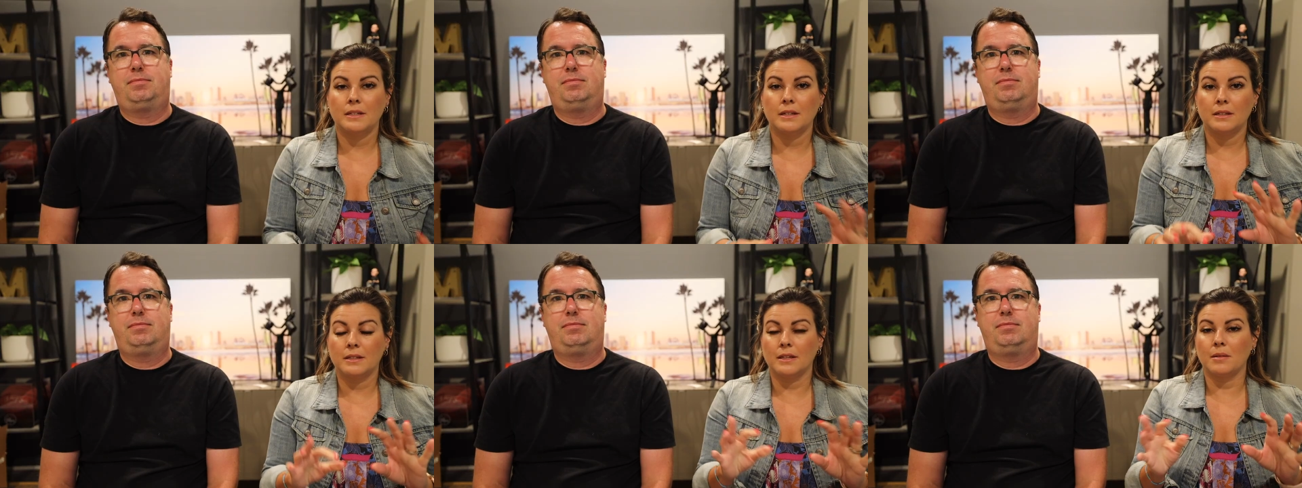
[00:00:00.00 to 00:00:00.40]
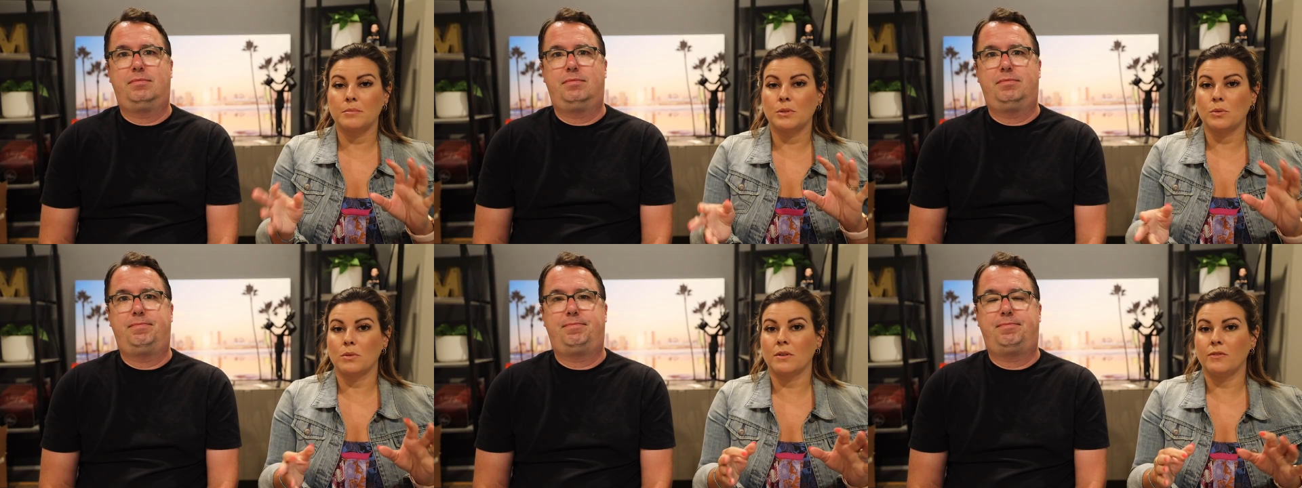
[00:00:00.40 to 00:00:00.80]
Speaker 1: did some
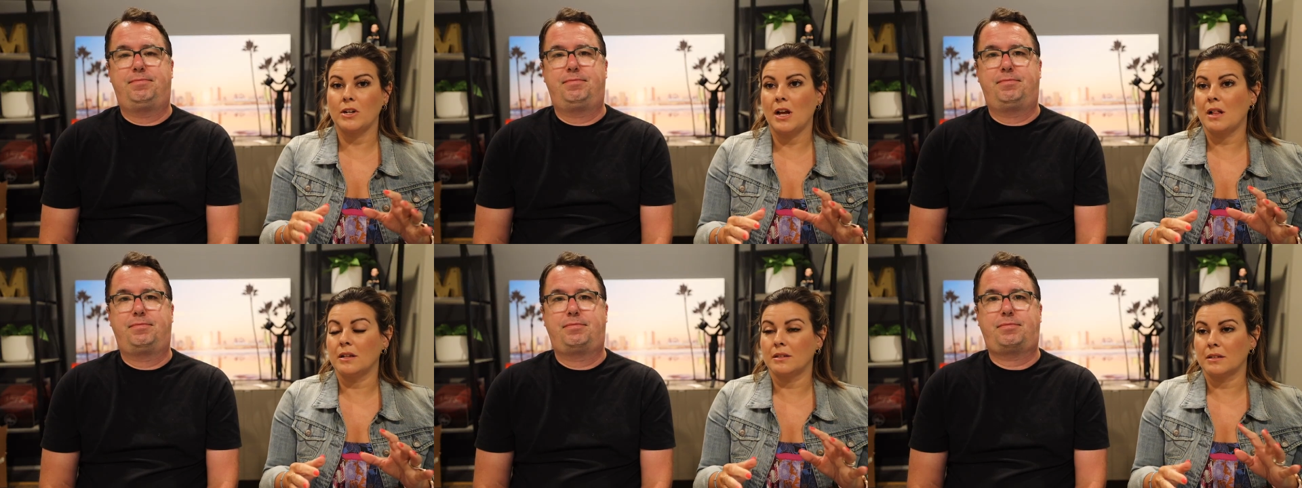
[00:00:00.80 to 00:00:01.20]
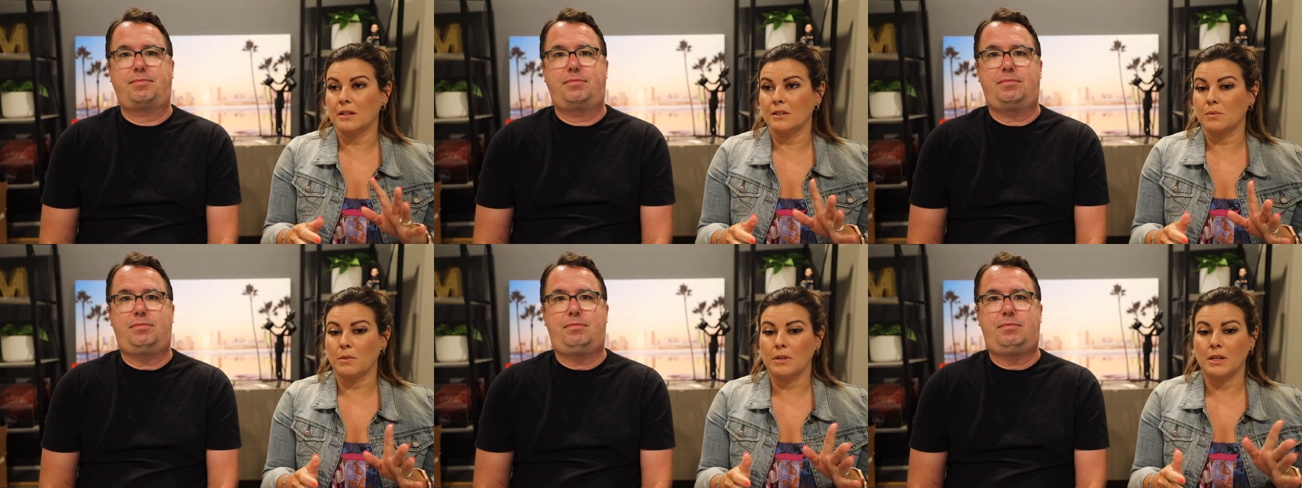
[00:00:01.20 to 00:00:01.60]
sort of
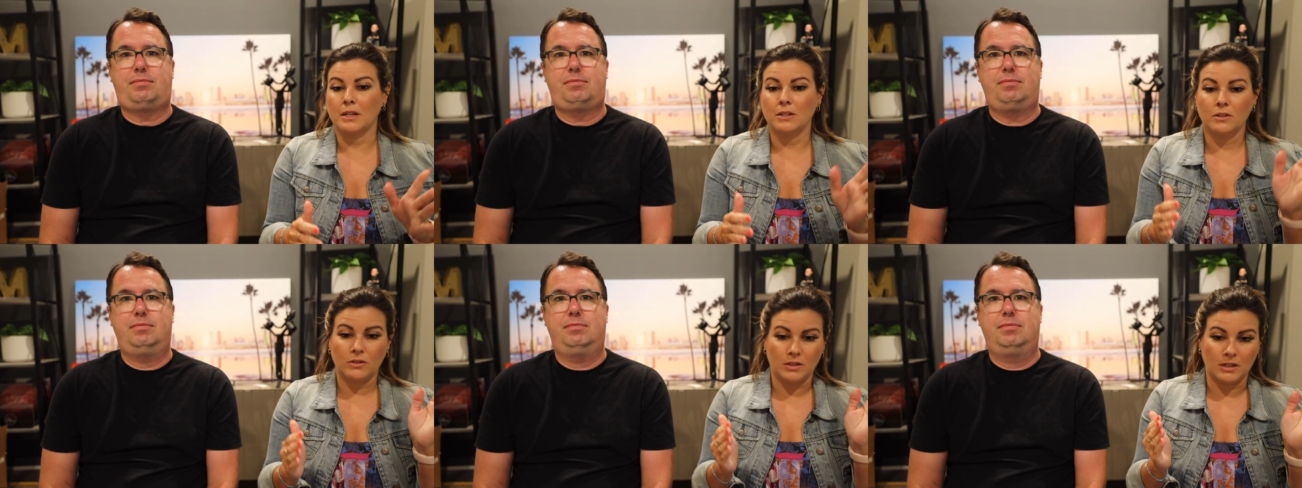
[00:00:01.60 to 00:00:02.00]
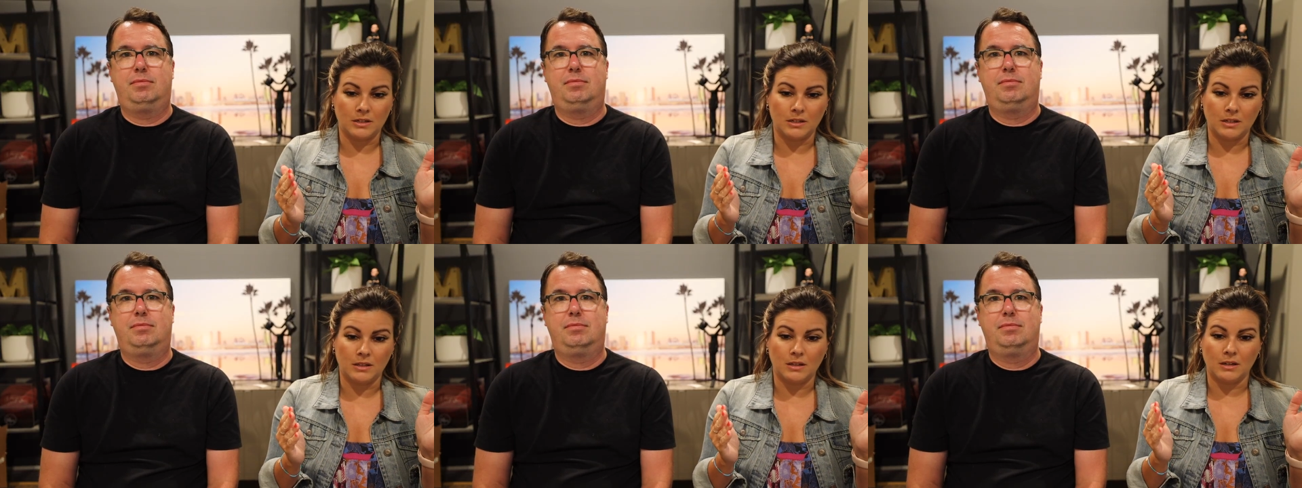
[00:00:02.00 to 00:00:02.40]
analysis where they they
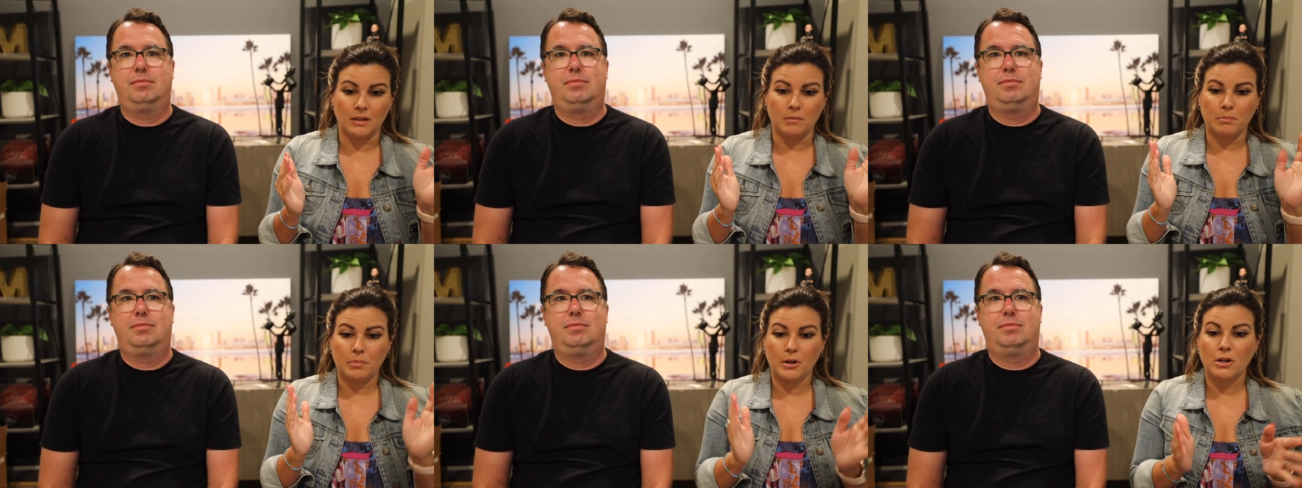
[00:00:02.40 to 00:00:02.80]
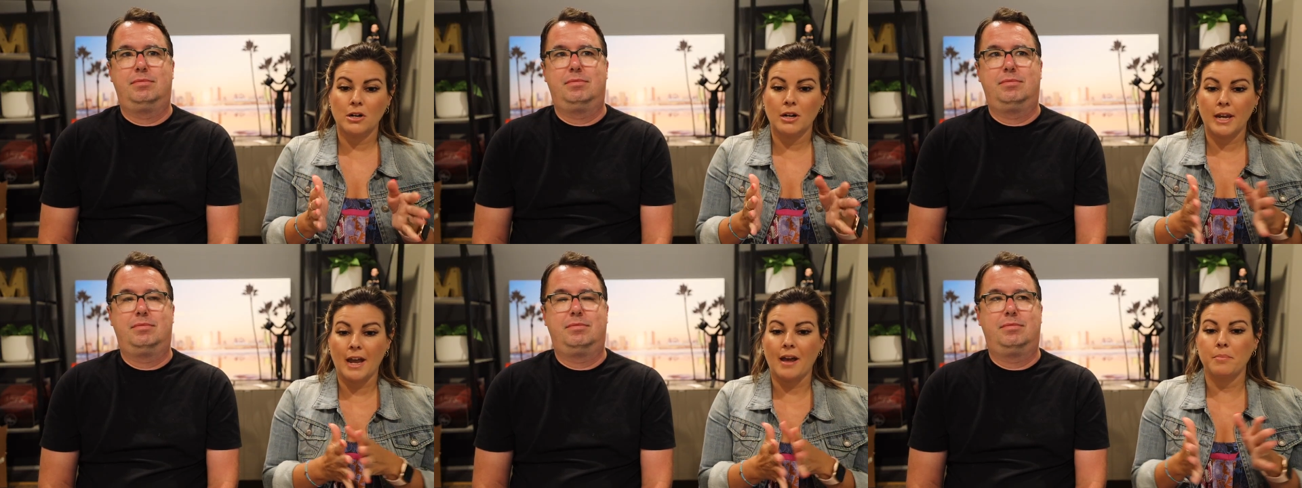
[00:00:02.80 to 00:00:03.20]
did the
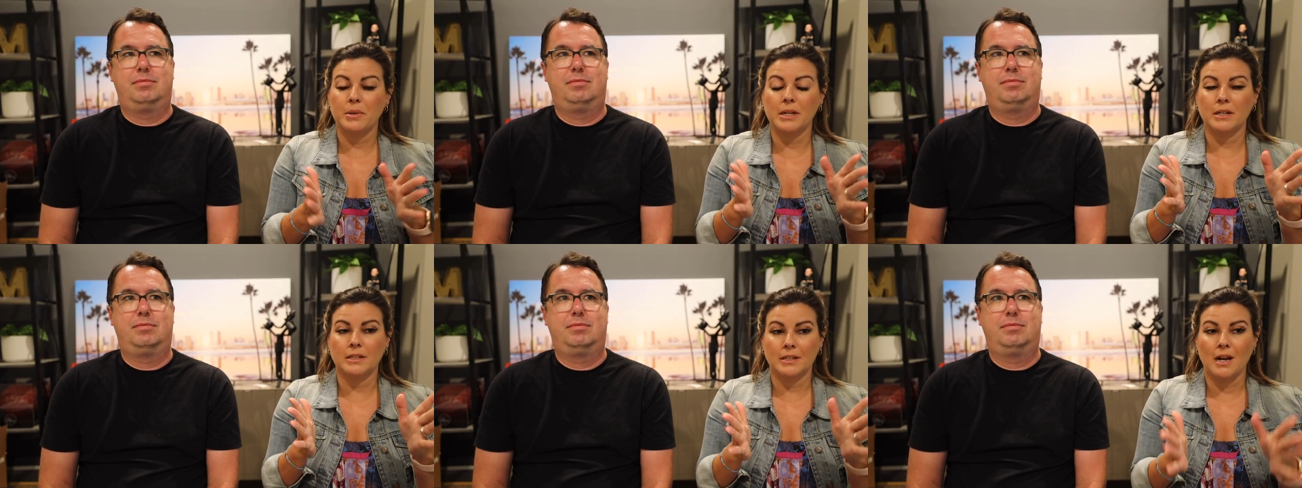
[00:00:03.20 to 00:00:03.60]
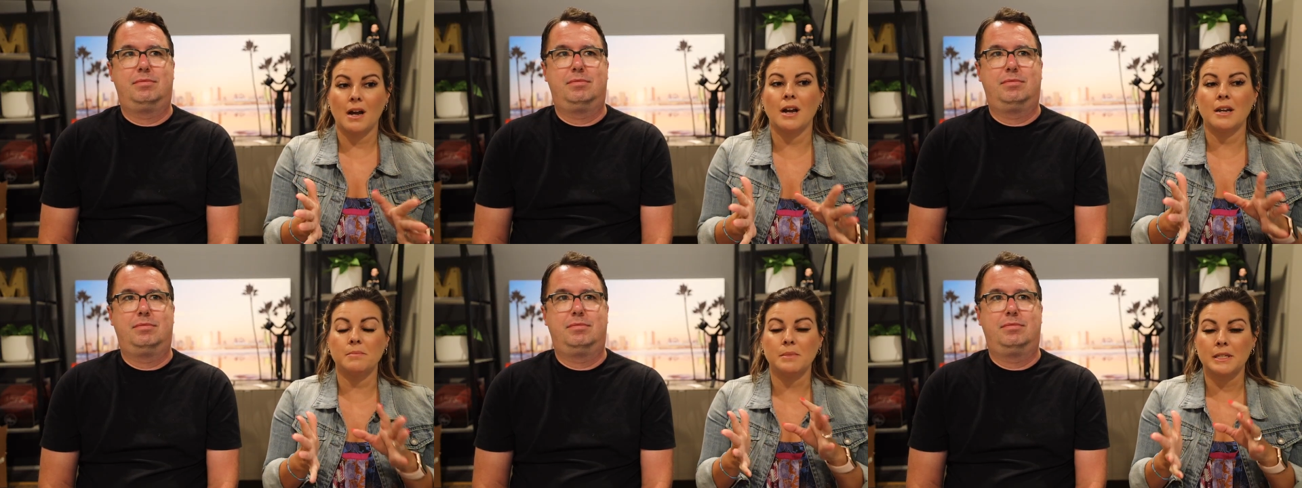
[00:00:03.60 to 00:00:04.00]
per capita
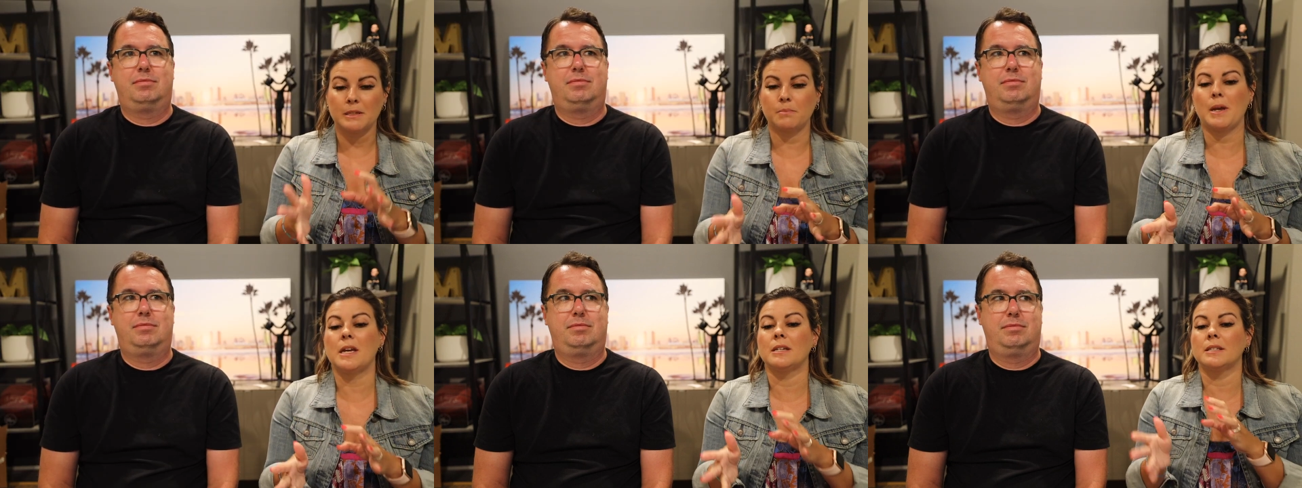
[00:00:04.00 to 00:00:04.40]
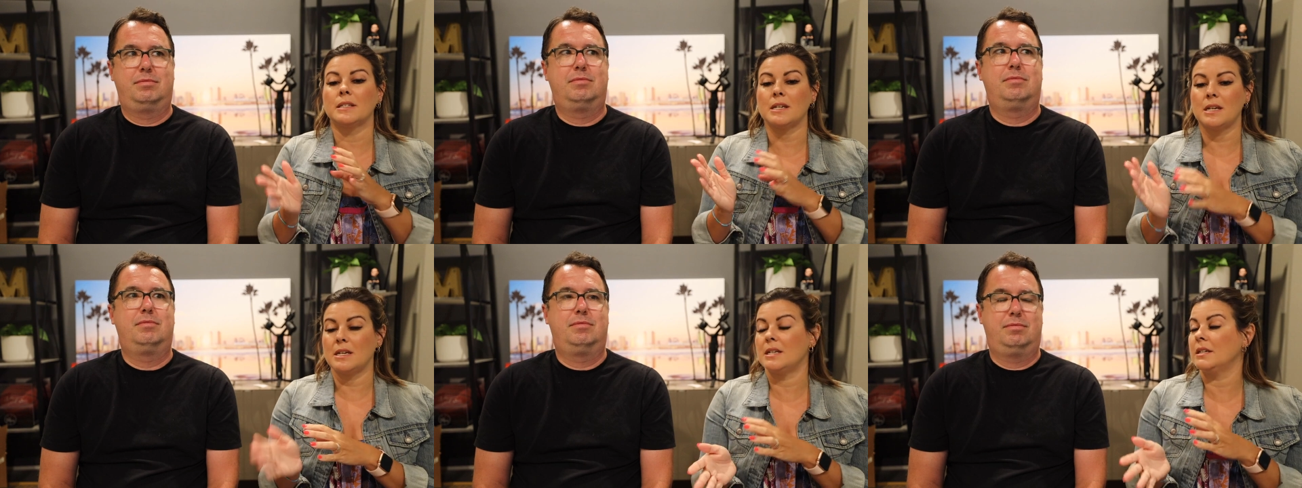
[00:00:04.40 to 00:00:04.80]
time spent
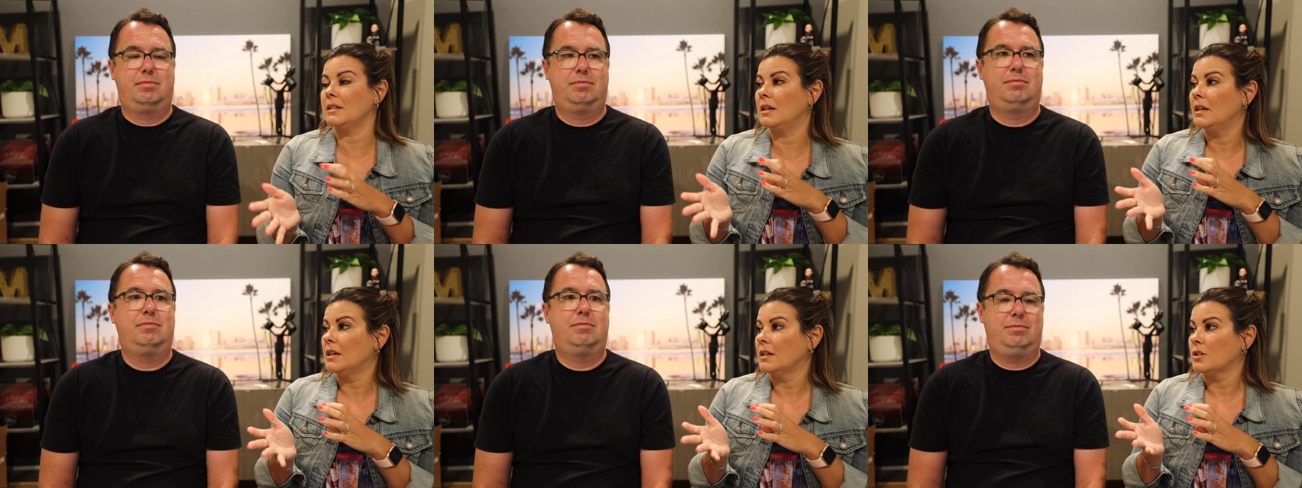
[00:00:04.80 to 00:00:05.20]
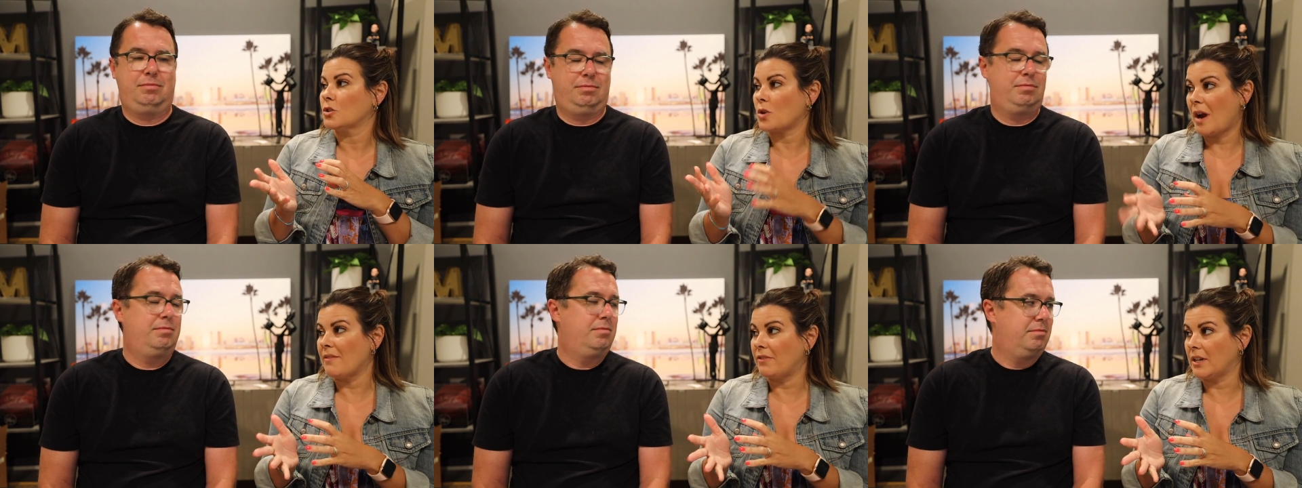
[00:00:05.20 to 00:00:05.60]
in mm-hmm.
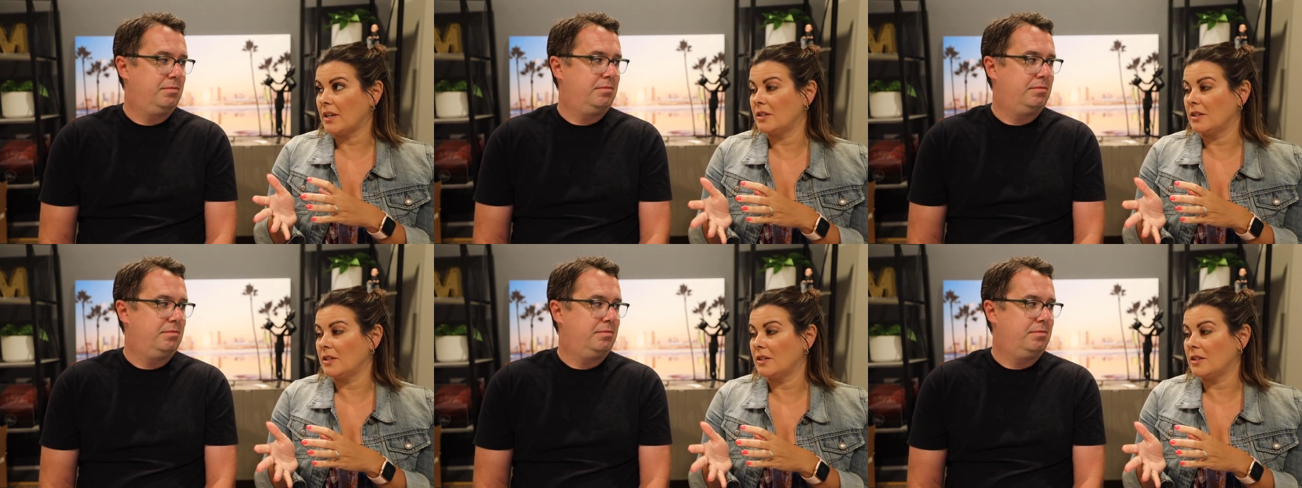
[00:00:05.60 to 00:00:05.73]
traffic